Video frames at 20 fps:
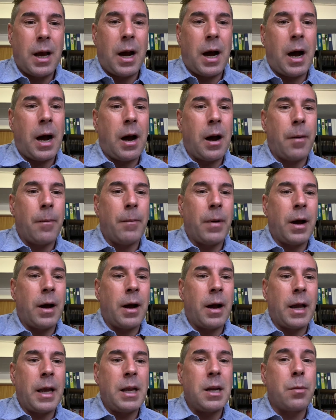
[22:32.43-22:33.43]

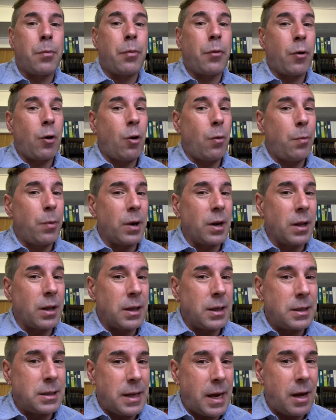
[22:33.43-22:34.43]

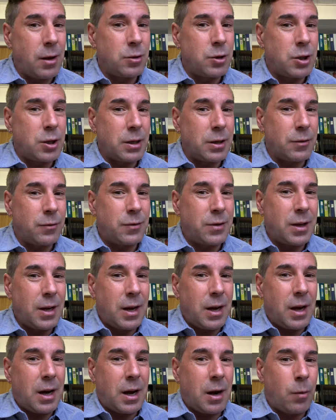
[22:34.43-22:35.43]
inappropriately downshift
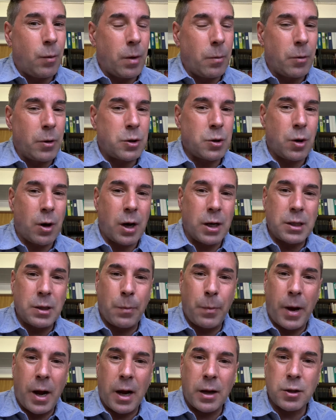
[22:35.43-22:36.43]
when we're trying to
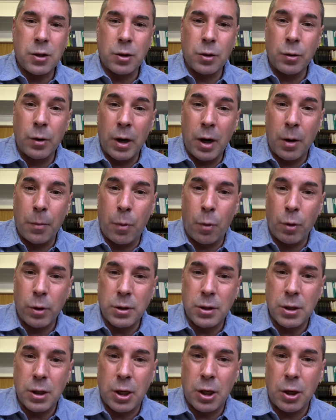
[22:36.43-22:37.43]
pass through airport
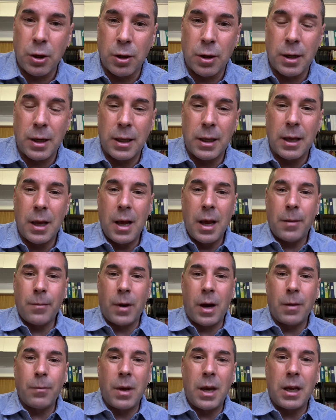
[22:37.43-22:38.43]
security
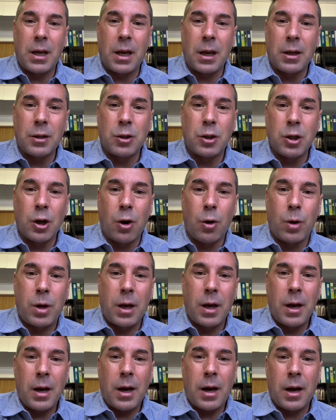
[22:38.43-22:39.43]
by making a
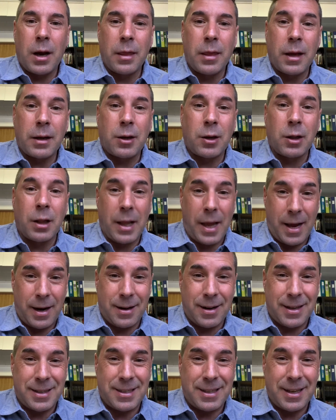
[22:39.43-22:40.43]
joke that could
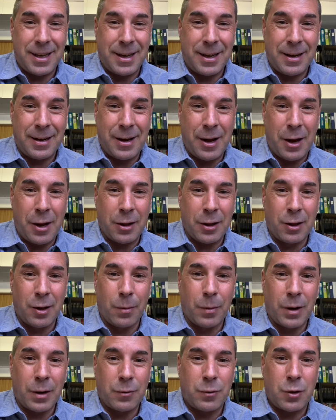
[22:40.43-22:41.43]
land us in a little
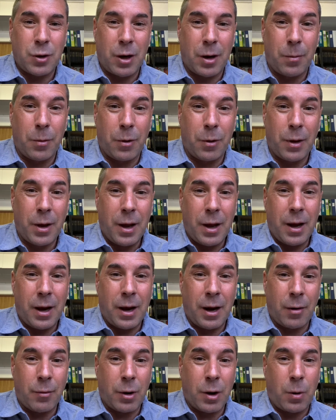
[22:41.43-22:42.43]
bit of trouble,
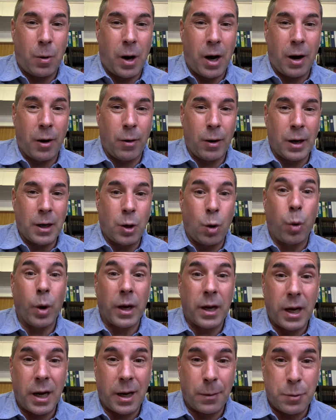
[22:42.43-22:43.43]
requiring
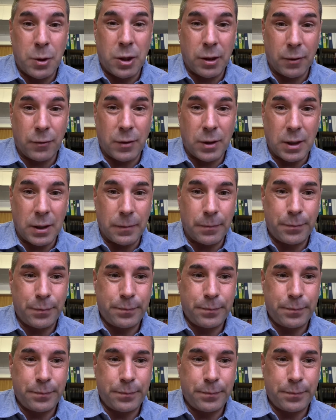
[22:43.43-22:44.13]
quick upshifting.